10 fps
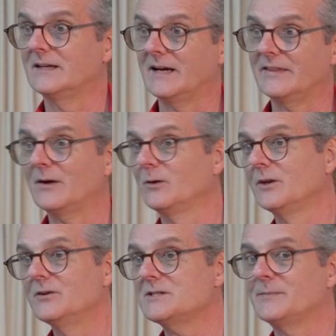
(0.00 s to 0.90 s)
They will
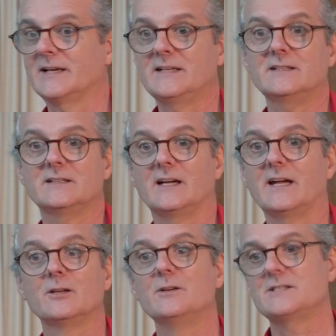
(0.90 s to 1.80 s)
lose money
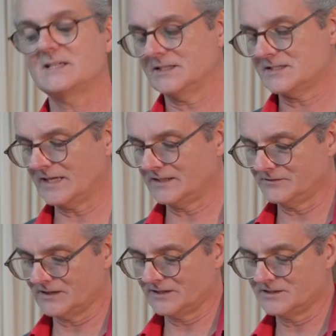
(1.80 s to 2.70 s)
and lose the
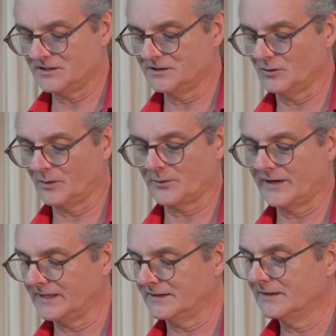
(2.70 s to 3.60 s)
incentive to continue
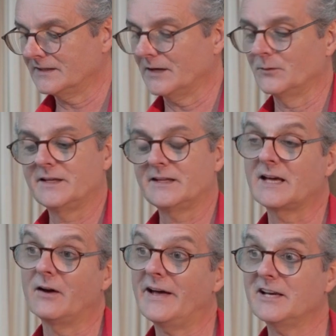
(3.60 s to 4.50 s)
operating. They will either
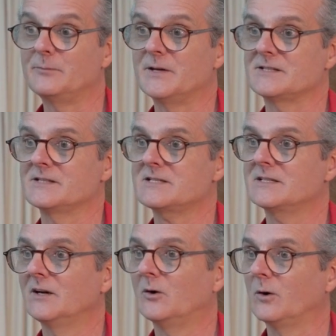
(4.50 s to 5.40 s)
go out of business
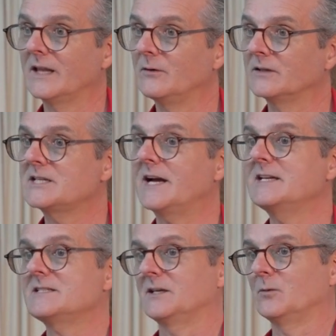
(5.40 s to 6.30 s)
or they will
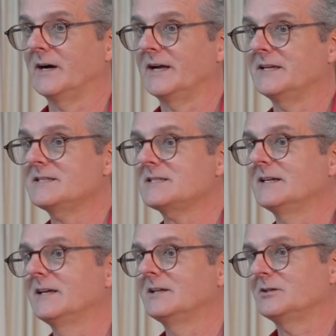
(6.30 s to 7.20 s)
change their ways
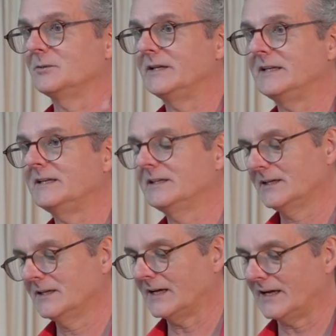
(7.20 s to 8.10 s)
to be
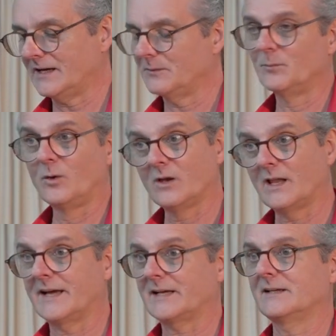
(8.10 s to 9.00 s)
more
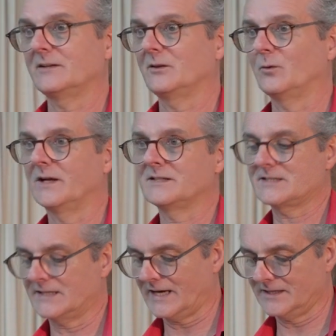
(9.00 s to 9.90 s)
like the ones
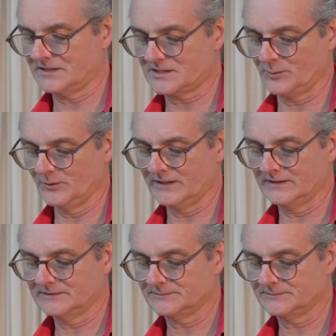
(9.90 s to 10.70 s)
that aren't exploiting.